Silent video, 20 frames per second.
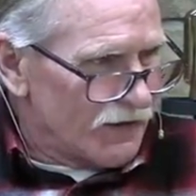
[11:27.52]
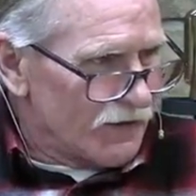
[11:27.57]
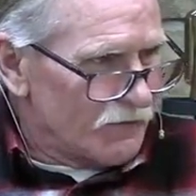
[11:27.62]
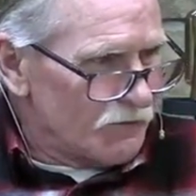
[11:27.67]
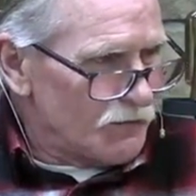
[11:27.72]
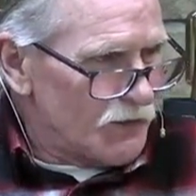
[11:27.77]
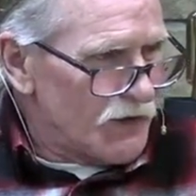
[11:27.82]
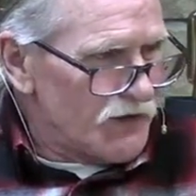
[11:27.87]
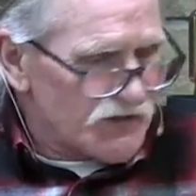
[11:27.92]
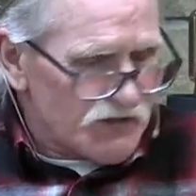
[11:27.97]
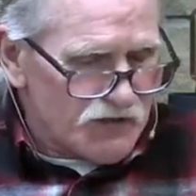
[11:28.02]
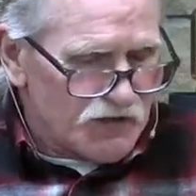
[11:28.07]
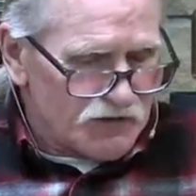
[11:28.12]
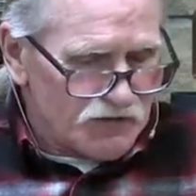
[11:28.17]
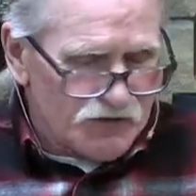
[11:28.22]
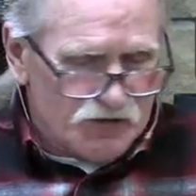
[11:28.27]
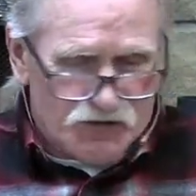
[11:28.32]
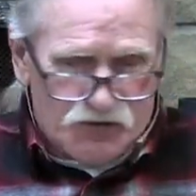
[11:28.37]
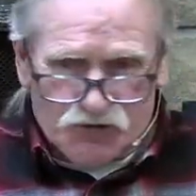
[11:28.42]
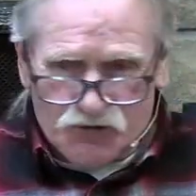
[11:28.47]

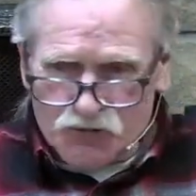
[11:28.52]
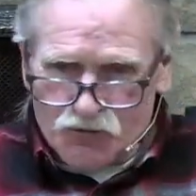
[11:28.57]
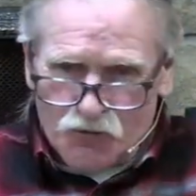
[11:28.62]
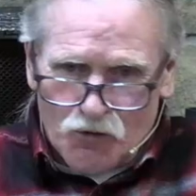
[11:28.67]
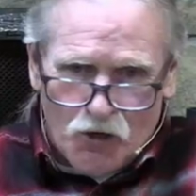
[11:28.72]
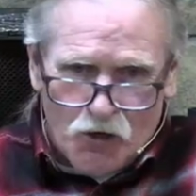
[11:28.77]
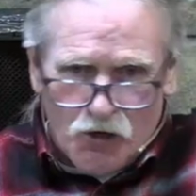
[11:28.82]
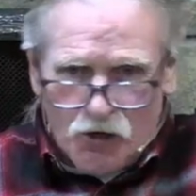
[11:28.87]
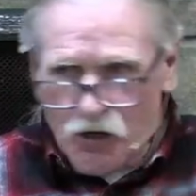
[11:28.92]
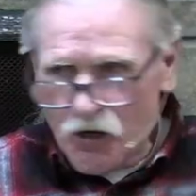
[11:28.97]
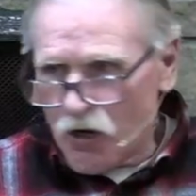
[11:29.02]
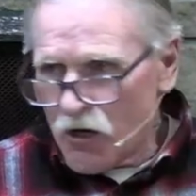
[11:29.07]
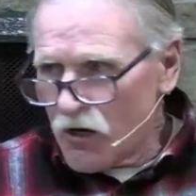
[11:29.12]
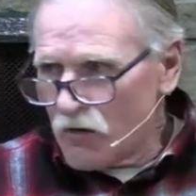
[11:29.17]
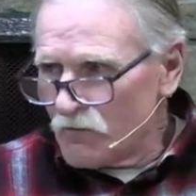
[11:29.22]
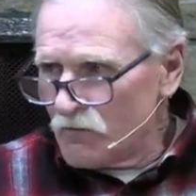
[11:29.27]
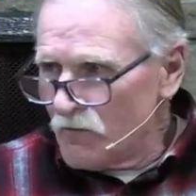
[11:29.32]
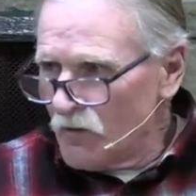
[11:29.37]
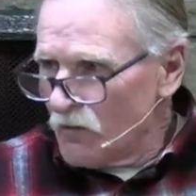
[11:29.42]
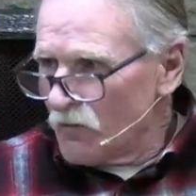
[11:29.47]
Basically, strong
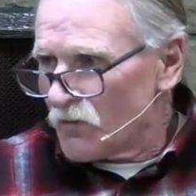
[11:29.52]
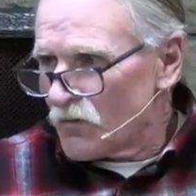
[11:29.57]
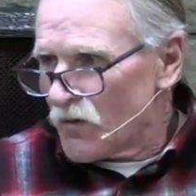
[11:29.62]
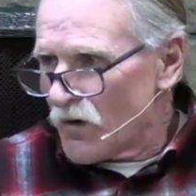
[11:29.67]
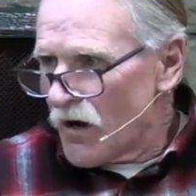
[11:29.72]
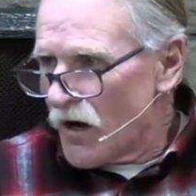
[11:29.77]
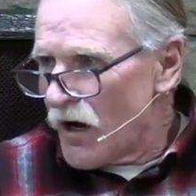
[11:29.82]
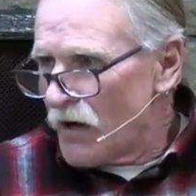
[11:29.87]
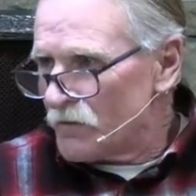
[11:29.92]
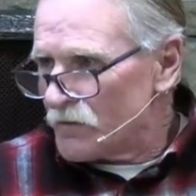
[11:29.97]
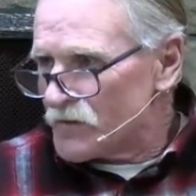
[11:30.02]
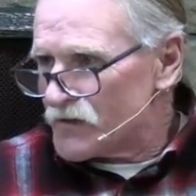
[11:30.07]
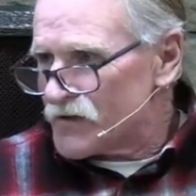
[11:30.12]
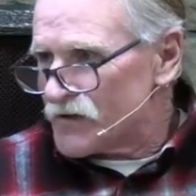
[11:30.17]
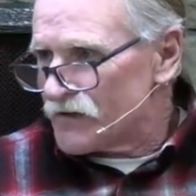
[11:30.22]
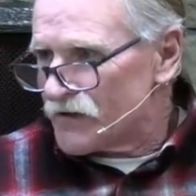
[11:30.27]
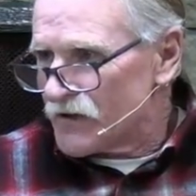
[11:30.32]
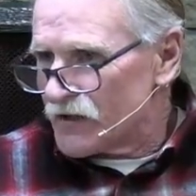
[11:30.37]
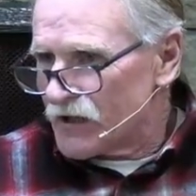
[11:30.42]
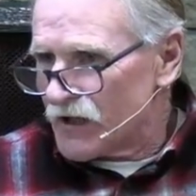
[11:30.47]
arm robs
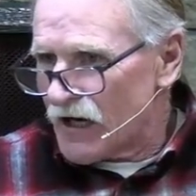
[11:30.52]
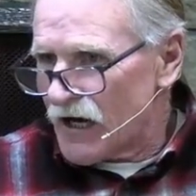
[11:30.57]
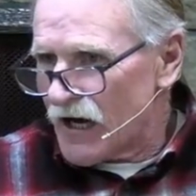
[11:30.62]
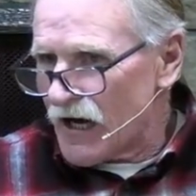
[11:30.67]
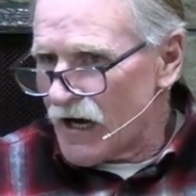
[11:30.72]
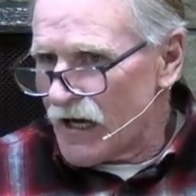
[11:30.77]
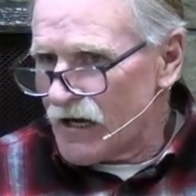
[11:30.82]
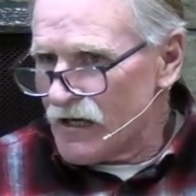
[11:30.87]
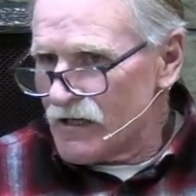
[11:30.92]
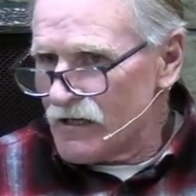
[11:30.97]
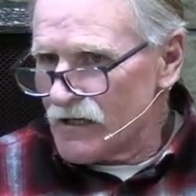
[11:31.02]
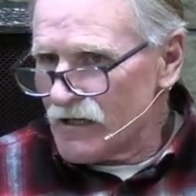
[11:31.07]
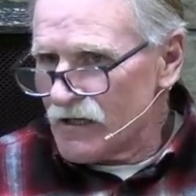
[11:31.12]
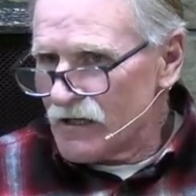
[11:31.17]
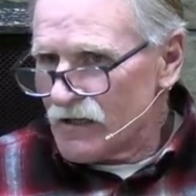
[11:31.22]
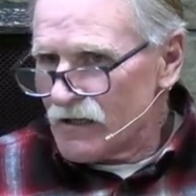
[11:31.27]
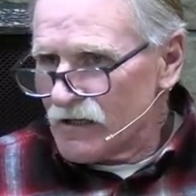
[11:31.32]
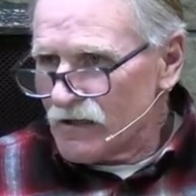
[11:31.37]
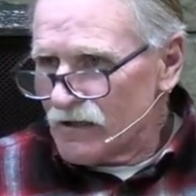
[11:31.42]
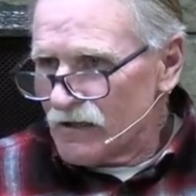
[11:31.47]
the guy
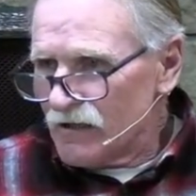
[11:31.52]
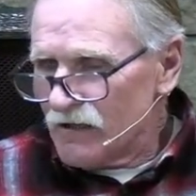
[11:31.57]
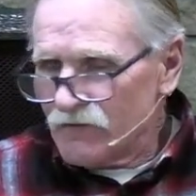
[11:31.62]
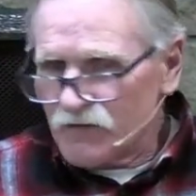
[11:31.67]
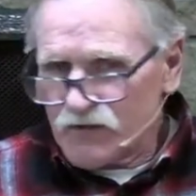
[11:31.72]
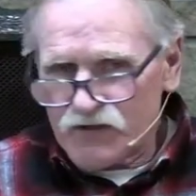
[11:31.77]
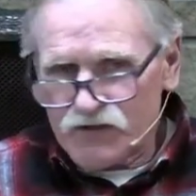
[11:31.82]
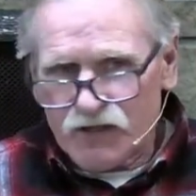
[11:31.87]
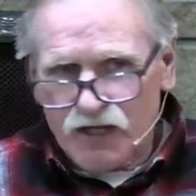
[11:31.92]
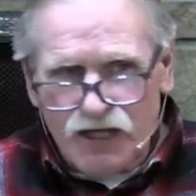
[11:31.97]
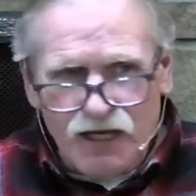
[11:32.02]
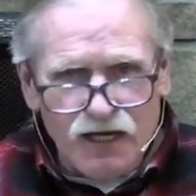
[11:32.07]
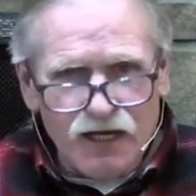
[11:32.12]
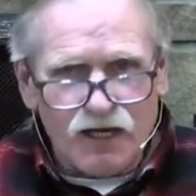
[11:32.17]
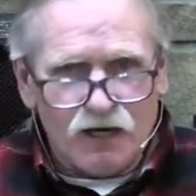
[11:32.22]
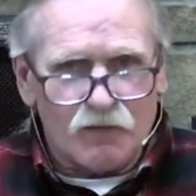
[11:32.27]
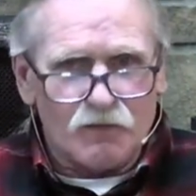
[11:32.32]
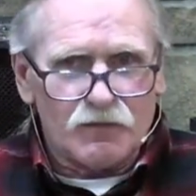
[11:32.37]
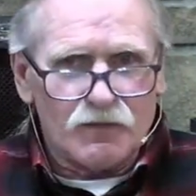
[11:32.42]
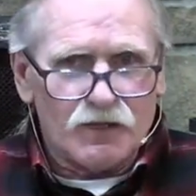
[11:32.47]
of his
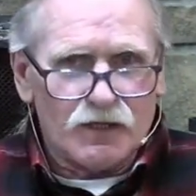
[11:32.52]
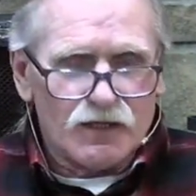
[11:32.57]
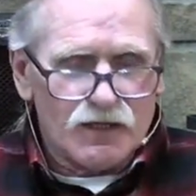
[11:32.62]
lamb.